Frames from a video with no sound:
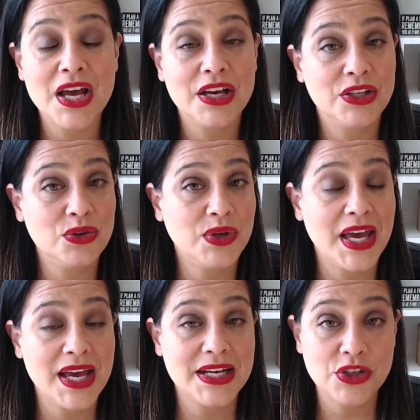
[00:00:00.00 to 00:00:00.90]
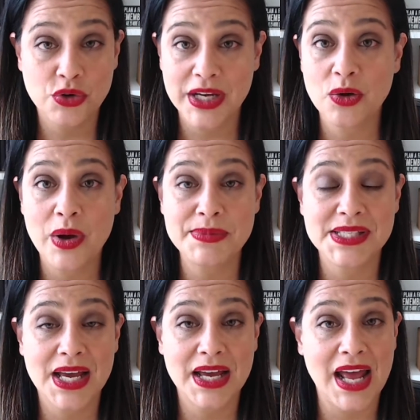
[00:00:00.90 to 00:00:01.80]
you can create a
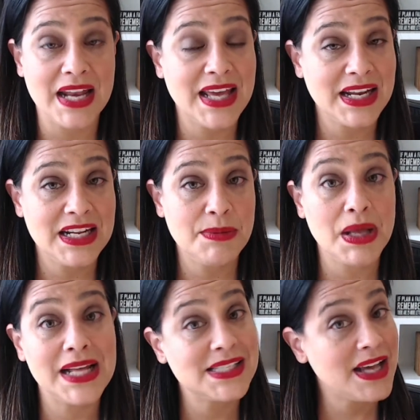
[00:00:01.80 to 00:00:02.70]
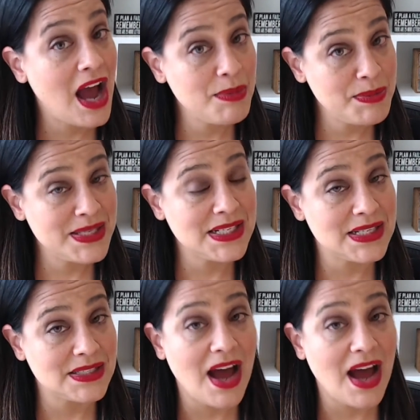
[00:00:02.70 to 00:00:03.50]
website and get an email and say, I'm in business.